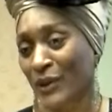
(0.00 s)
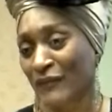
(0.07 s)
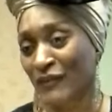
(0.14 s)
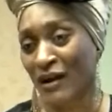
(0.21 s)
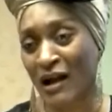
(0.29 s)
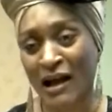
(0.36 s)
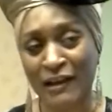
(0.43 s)
we have
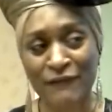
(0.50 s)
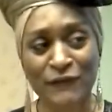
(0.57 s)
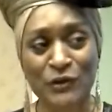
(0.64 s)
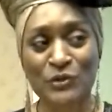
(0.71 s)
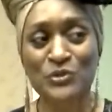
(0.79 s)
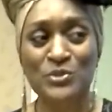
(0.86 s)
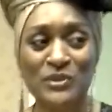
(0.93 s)
our
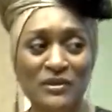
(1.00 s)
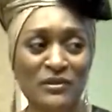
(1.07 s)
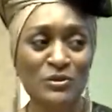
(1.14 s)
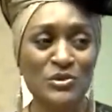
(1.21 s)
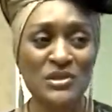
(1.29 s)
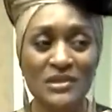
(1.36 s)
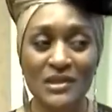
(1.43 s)
iPhones, with
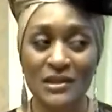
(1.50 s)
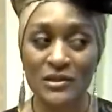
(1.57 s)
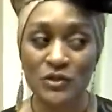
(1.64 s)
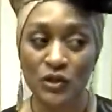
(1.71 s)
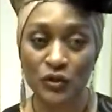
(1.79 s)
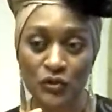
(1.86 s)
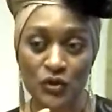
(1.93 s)
those
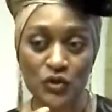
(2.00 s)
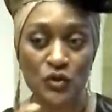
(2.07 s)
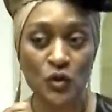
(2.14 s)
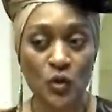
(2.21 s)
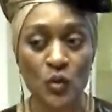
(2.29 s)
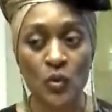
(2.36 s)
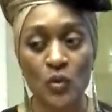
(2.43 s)
things that are
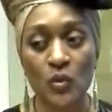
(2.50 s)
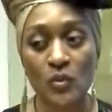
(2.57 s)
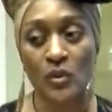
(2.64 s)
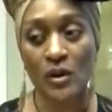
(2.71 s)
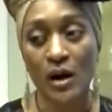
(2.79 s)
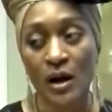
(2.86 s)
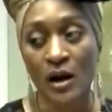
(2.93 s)
so